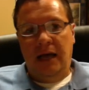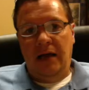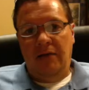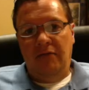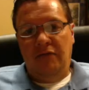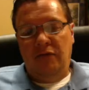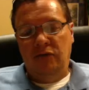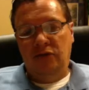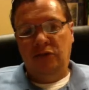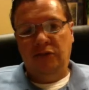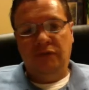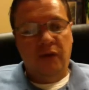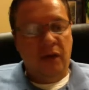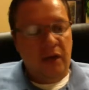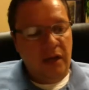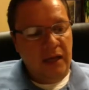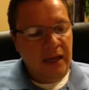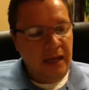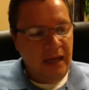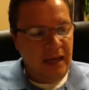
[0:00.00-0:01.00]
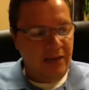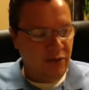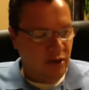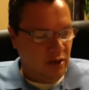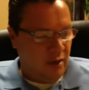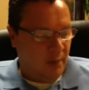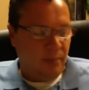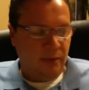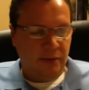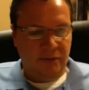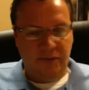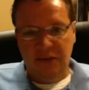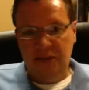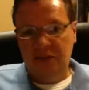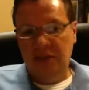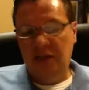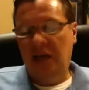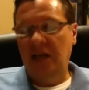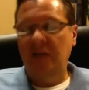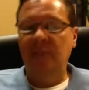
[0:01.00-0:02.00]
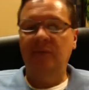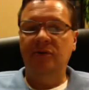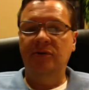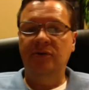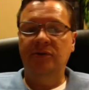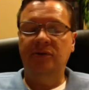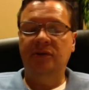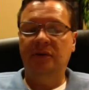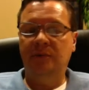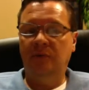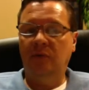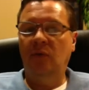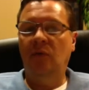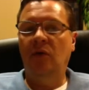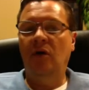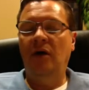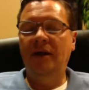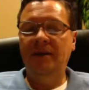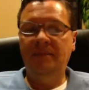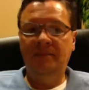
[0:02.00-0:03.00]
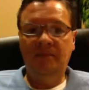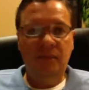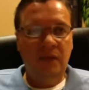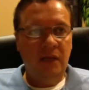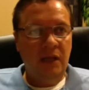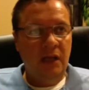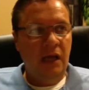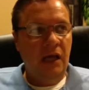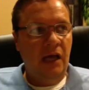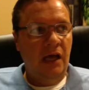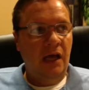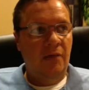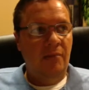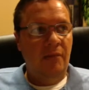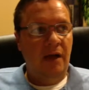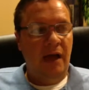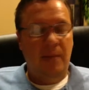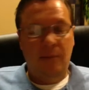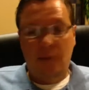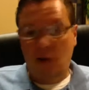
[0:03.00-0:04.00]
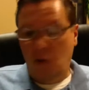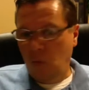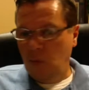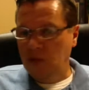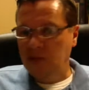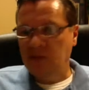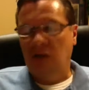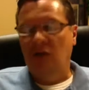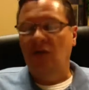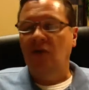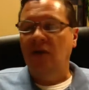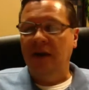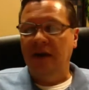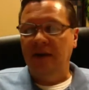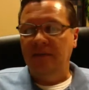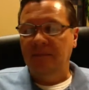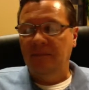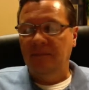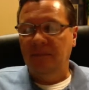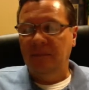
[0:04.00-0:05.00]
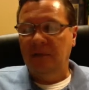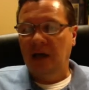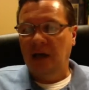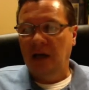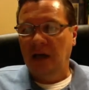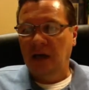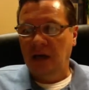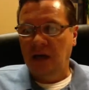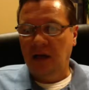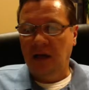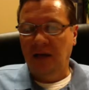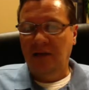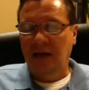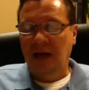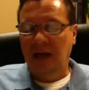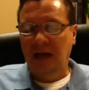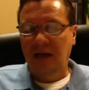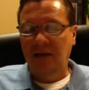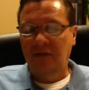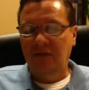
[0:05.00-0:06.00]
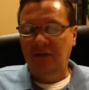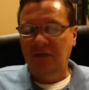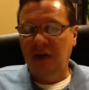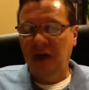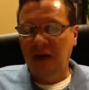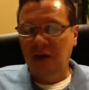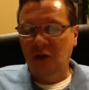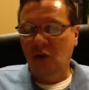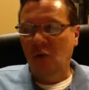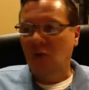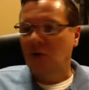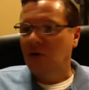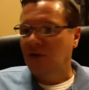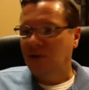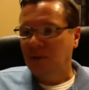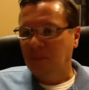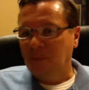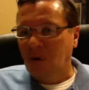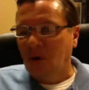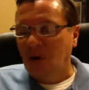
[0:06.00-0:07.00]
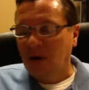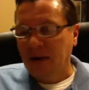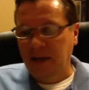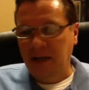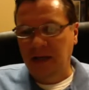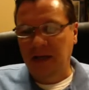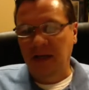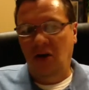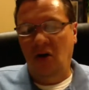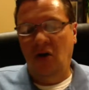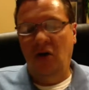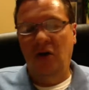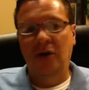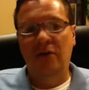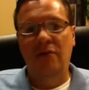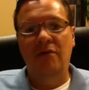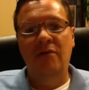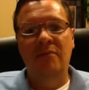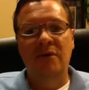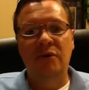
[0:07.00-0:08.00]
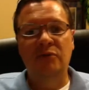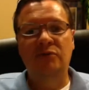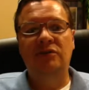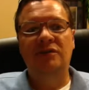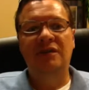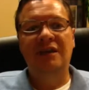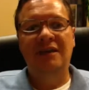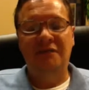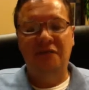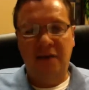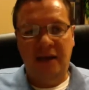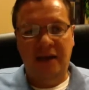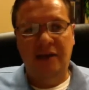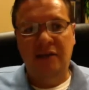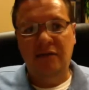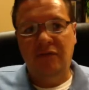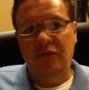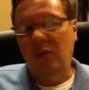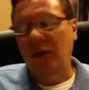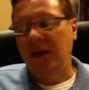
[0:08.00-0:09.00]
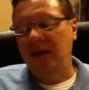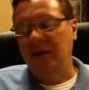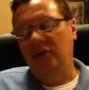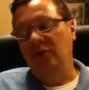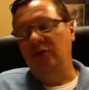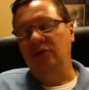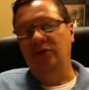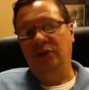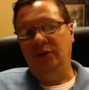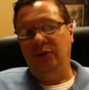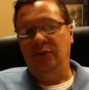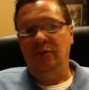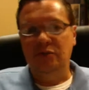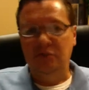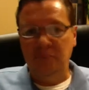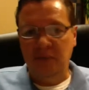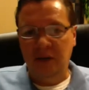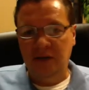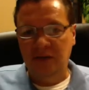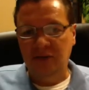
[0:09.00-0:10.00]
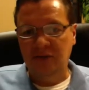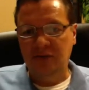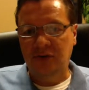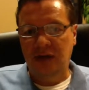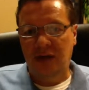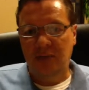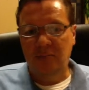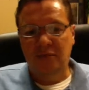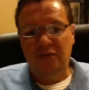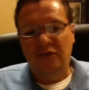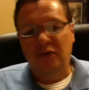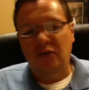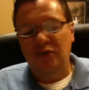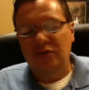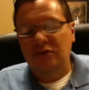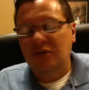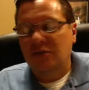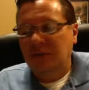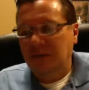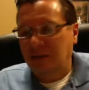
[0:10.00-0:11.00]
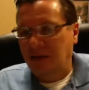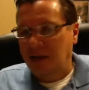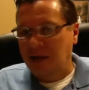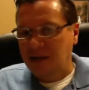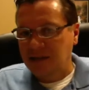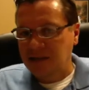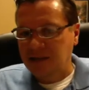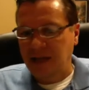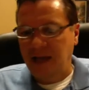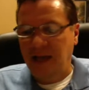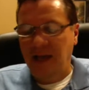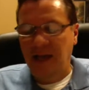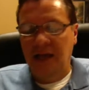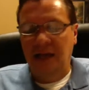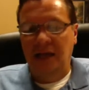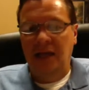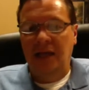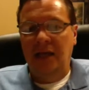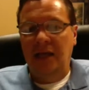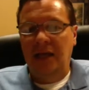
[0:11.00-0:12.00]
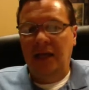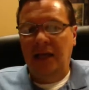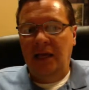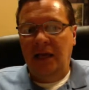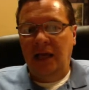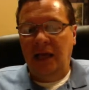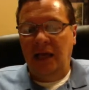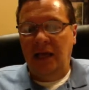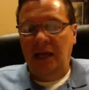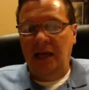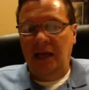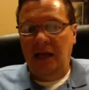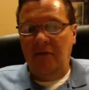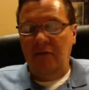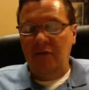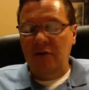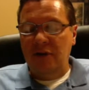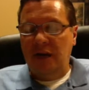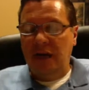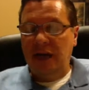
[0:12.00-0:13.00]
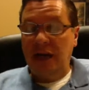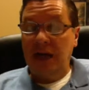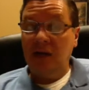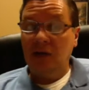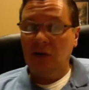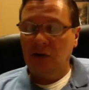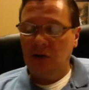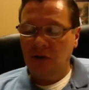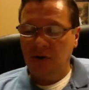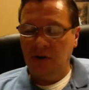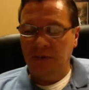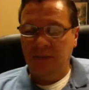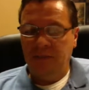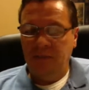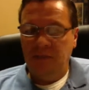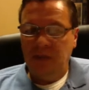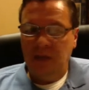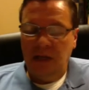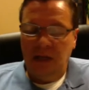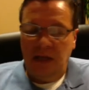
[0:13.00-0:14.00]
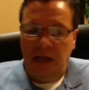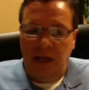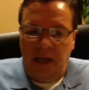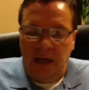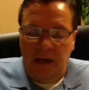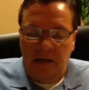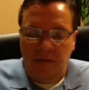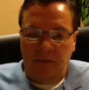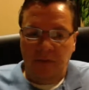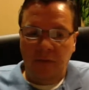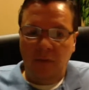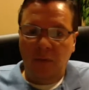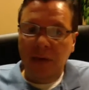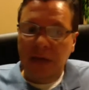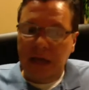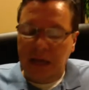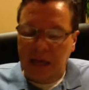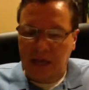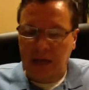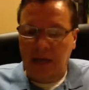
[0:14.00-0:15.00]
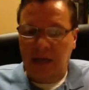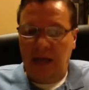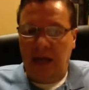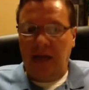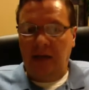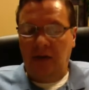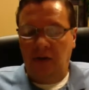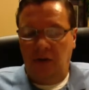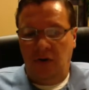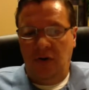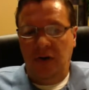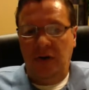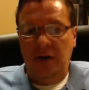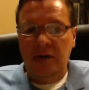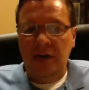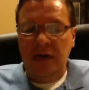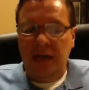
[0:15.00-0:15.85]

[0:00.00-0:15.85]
first of all, I have a couple of disclaimers. Number one, um, I'm always learning. Uh, I have not cornered the market on the most effective way to do children's ministry. I'm the first to realize that. And every day I learn, and every week I learn in